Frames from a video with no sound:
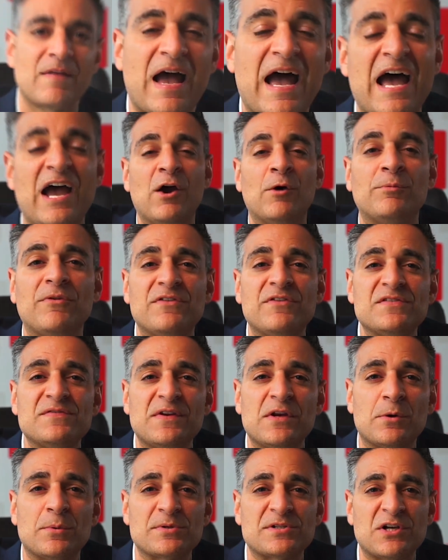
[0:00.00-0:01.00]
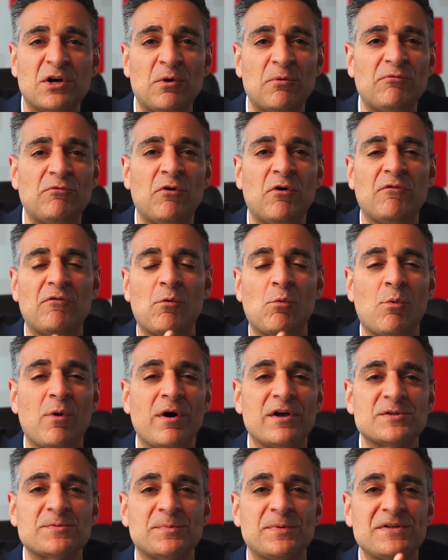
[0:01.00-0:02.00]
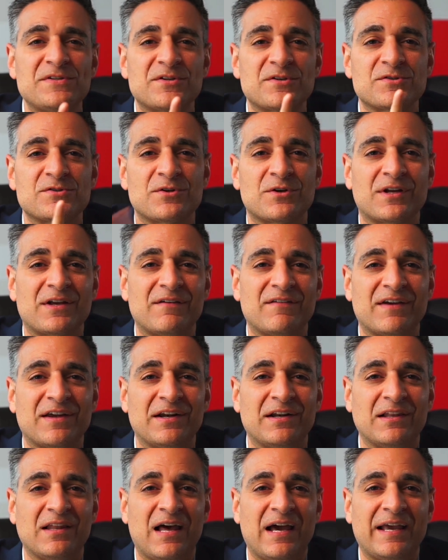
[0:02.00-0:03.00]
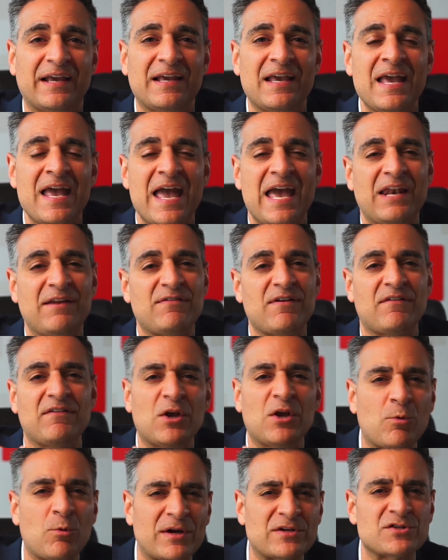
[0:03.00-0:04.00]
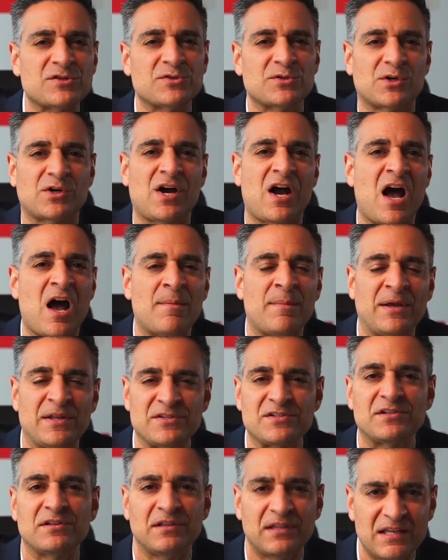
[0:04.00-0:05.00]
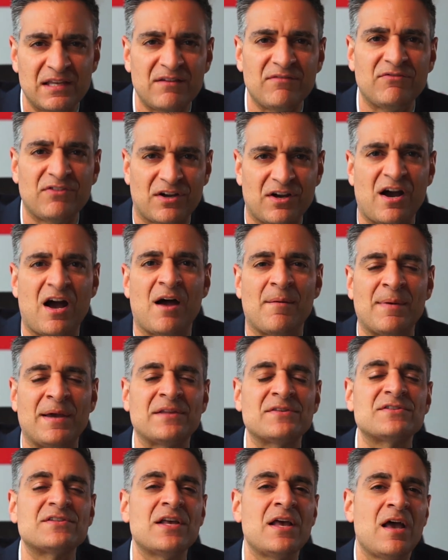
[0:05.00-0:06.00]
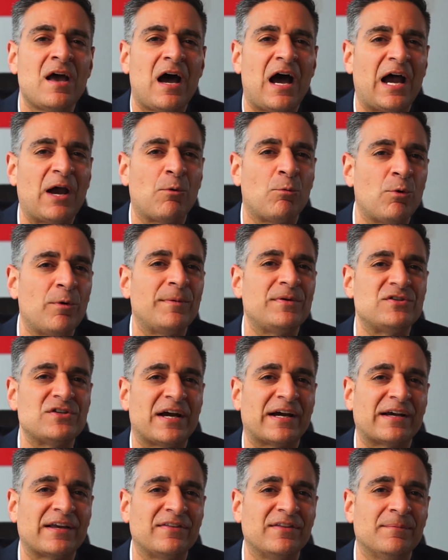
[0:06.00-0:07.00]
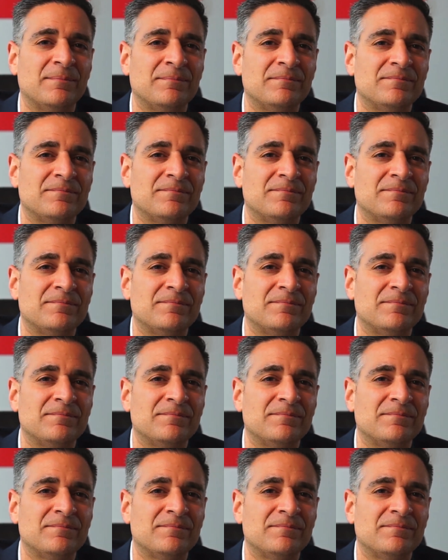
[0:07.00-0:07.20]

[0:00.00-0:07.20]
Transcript: I hope that this video was helpful. If it was, please consider giving it a like. And if you have any questions or comments, leave the comments. I will be checking them.